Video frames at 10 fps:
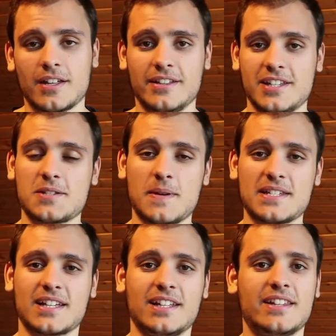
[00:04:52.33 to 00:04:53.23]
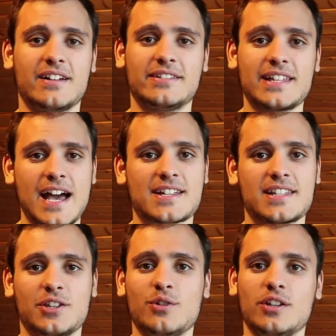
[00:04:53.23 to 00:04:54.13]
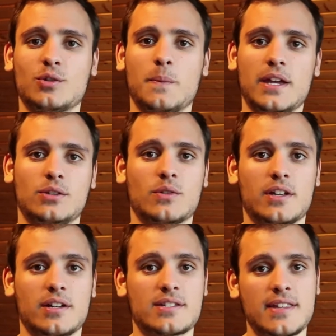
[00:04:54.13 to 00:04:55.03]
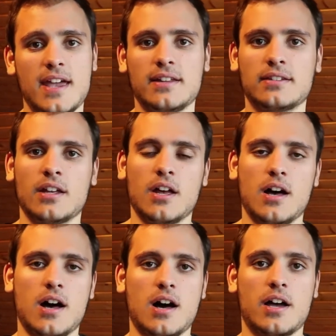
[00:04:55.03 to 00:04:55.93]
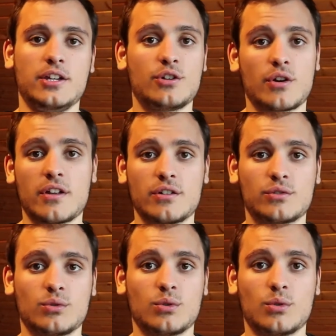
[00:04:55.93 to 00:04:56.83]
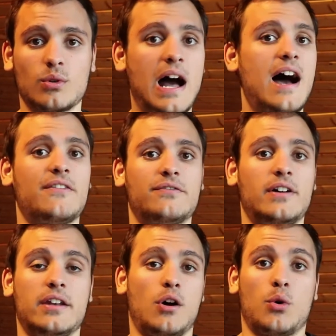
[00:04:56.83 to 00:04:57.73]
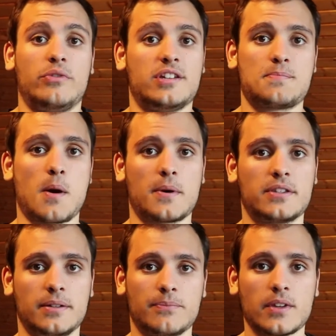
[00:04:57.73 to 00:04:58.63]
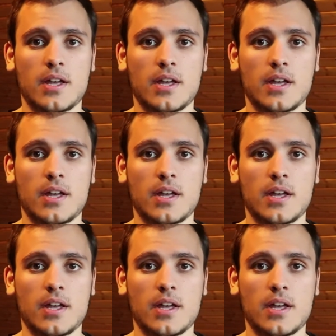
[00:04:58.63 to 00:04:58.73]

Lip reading: This is basically the tax that you need to pay to the state in order to have and own this property.